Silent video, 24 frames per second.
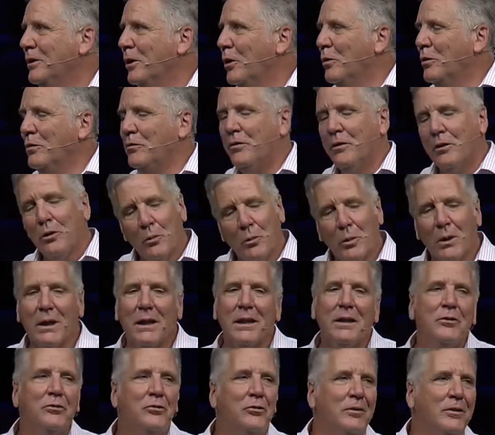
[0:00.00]
No, if their
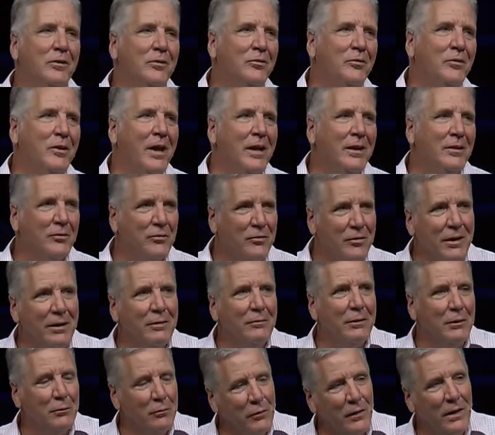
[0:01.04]
religion is not
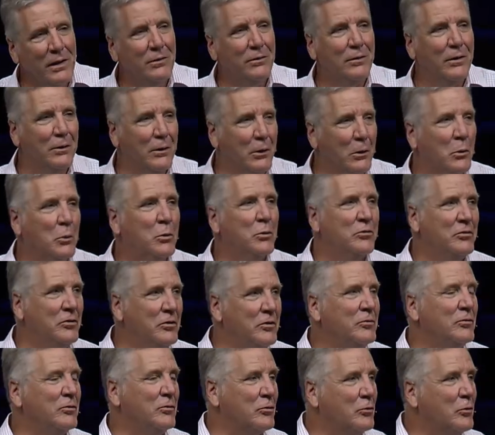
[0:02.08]
saving faith in the Lord
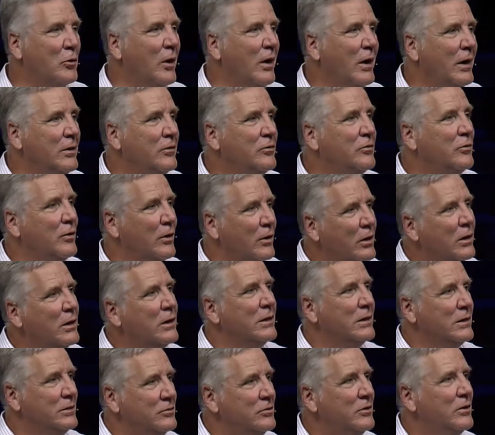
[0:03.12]
Jesus Christ, they're
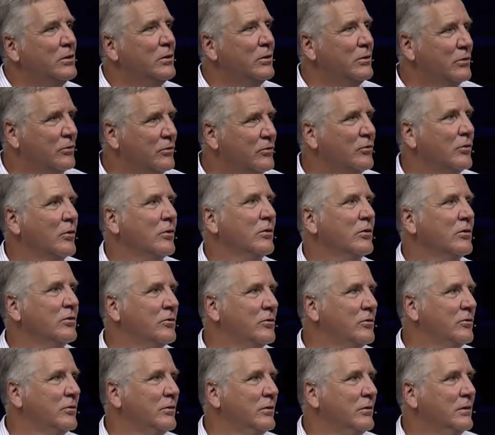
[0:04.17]
going to continue to
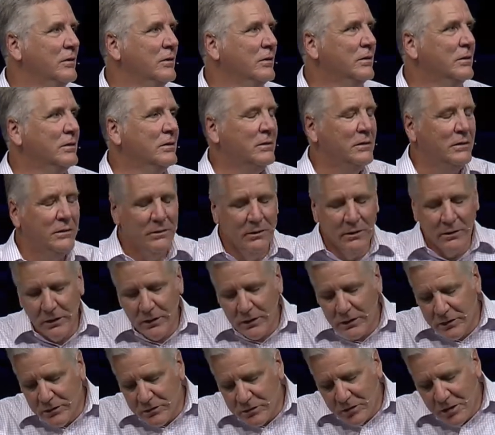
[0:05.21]
search. They're
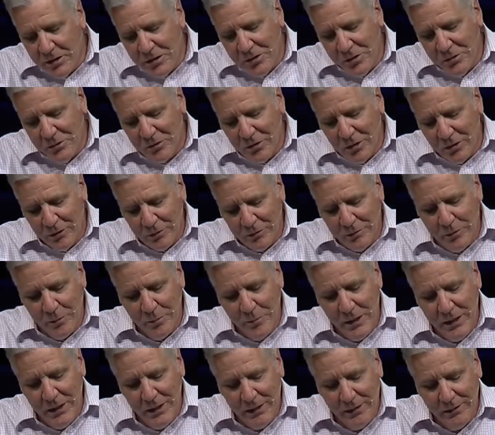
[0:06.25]
going to continue to look
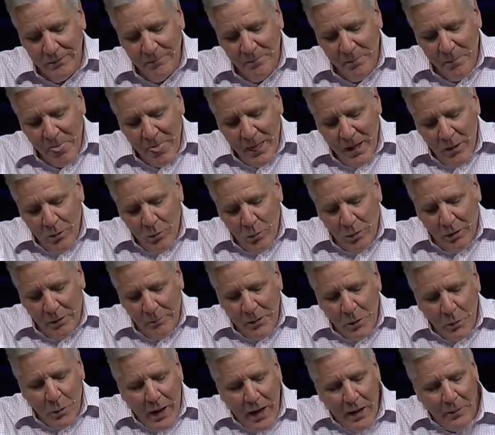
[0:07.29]
for meaning. Well,
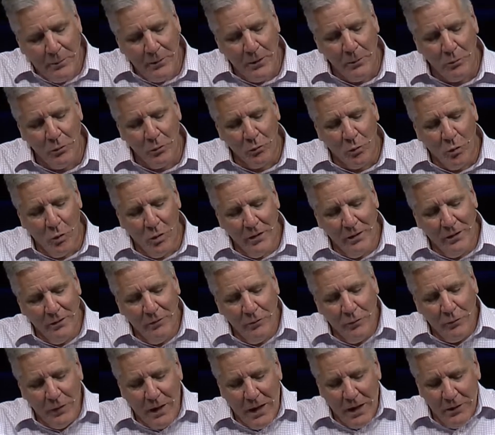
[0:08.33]
let me wrap up with
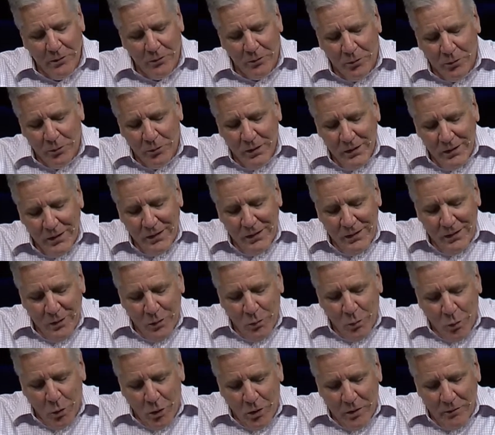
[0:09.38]
one final
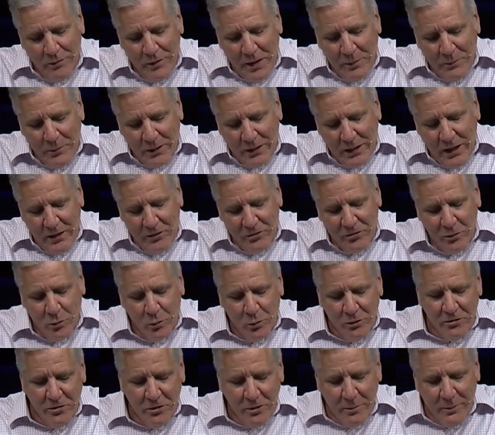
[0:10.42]
word of
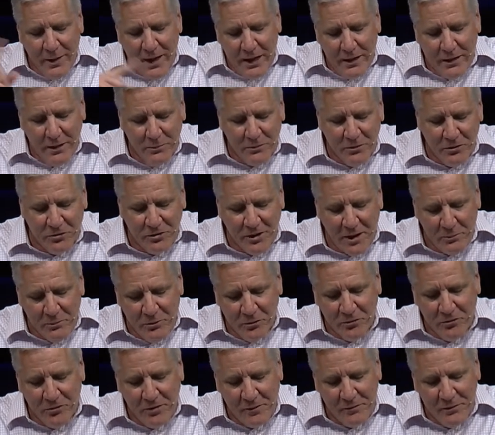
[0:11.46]
application. I want you to back up to
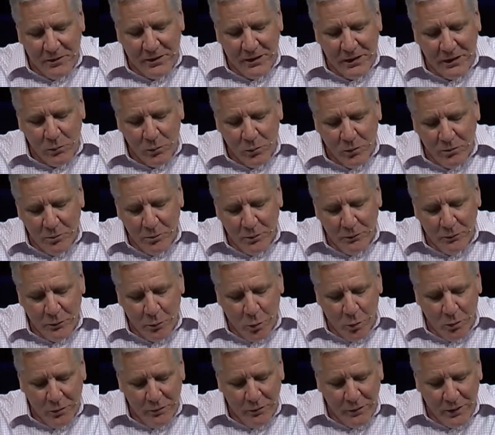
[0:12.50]
chapter 17 with me
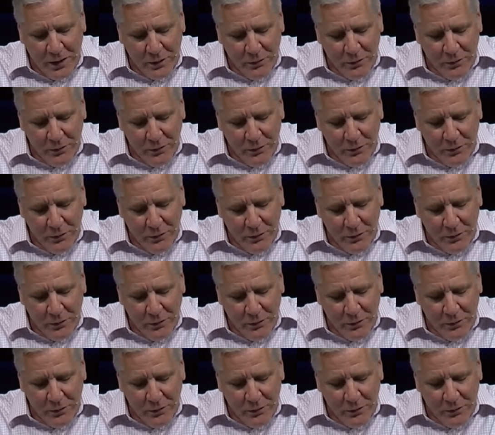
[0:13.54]
for one